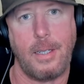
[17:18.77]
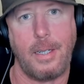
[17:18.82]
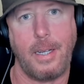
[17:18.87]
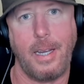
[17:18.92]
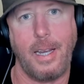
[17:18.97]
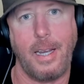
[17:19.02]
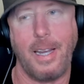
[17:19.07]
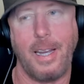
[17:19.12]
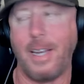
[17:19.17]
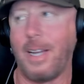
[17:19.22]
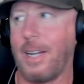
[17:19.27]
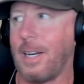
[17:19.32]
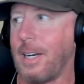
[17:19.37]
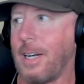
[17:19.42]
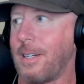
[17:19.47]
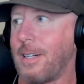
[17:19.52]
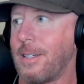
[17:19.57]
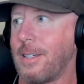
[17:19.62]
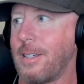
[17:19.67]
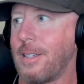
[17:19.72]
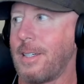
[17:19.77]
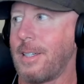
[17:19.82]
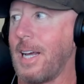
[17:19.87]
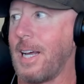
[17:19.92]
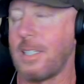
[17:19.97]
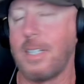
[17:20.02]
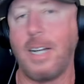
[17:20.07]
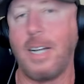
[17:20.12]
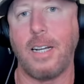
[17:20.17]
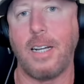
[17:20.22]
and
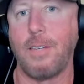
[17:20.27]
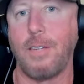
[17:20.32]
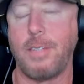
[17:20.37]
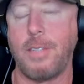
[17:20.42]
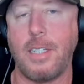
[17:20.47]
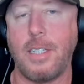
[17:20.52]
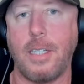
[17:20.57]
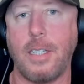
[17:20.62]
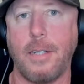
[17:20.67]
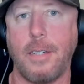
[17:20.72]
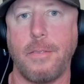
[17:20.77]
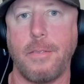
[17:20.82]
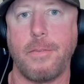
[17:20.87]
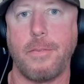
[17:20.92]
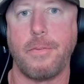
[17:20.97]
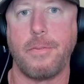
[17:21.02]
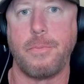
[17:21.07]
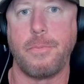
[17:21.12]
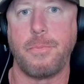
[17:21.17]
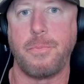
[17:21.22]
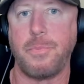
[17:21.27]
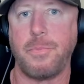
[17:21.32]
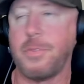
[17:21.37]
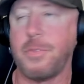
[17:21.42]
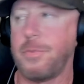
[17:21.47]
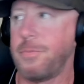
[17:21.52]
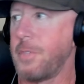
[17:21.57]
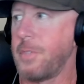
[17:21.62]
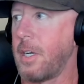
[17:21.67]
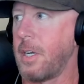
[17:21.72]
that's not convenient,
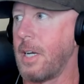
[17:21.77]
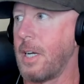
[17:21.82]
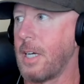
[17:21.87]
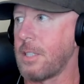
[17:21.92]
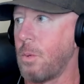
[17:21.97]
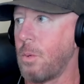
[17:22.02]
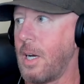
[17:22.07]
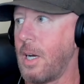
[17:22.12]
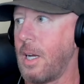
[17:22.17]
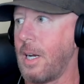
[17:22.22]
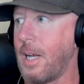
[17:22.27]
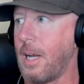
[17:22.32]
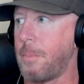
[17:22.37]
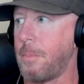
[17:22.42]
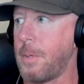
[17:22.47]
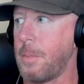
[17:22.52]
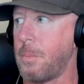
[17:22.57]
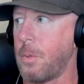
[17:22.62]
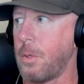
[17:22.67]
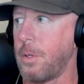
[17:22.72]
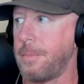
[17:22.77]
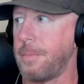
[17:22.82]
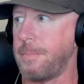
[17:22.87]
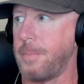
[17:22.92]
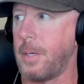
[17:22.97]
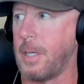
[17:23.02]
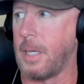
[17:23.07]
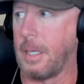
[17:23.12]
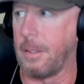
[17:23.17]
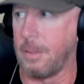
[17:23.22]
and that's why a lot of people
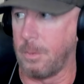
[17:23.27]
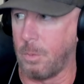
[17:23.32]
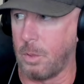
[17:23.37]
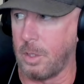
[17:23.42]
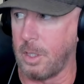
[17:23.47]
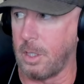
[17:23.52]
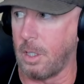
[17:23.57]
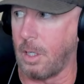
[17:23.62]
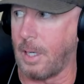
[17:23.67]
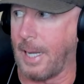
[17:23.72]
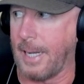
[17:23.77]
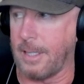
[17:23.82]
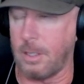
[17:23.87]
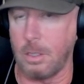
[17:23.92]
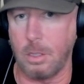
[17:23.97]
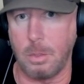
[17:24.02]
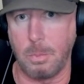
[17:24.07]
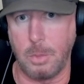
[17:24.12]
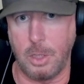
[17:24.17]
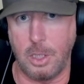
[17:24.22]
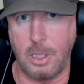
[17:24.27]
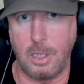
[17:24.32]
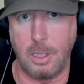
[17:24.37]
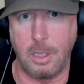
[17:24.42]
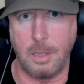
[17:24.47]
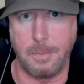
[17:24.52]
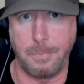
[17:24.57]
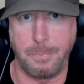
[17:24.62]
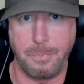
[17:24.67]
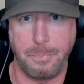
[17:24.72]
really don't like those
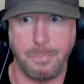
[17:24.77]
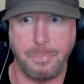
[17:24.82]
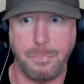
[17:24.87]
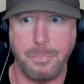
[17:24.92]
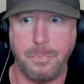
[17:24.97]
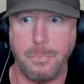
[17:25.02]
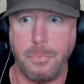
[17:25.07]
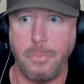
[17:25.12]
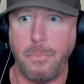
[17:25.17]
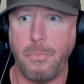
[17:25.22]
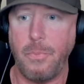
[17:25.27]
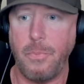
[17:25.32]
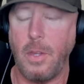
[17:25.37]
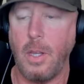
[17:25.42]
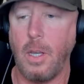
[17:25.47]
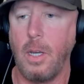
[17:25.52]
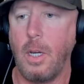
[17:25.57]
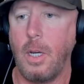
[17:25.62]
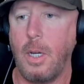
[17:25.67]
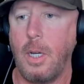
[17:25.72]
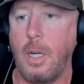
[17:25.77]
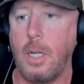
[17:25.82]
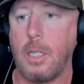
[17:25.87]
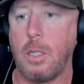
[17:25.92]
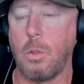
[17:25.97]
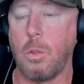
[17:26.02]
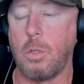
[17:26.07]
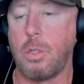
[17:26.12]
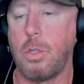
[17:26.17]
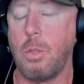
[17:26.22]
machines.
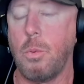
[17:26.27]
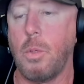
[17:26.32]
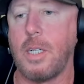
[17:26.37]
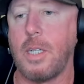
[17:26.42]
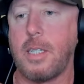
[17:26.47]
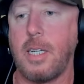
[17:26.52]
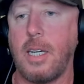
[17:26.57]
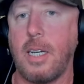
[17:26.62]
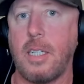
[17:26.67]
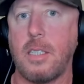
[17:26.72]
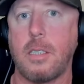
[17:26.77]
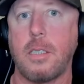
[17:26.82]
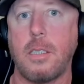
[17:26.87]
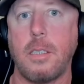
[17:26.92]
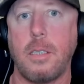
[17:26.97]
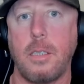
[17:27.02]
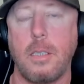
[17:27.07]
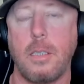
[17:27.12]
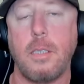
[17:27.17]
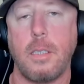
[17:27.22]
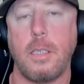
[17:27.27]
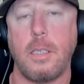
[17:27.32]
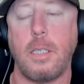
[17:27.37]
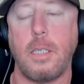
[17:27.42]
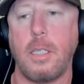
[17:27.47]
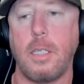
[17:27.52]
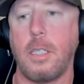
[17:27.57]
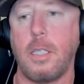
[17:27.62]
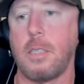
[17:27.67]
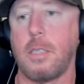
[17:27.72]
Though two 110s
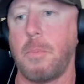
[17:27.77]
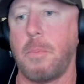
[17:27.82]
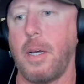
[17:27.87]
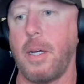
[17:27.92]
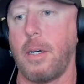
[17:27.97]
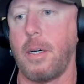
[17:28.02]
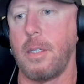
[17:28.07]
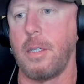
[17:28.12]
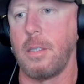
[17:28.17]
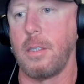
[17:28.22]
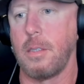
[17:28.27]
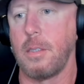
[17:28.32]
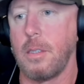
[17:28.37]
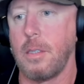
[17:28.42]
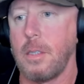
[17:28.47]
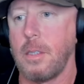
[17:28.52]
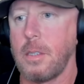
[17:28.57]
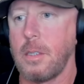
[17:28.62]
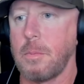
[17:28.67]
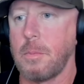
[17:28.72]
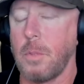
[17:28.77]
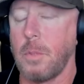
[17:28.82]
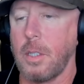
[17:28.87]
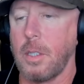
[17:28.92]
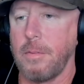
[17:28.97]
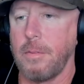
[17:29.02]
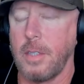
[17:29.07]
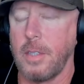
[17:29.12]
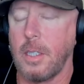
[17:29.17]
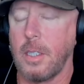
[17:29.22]
is better, it's more
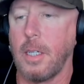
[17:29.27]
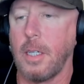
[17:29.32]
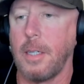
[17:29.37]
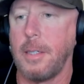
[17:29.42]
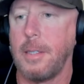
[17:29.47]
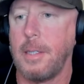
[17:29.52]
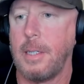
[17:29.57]
convenient.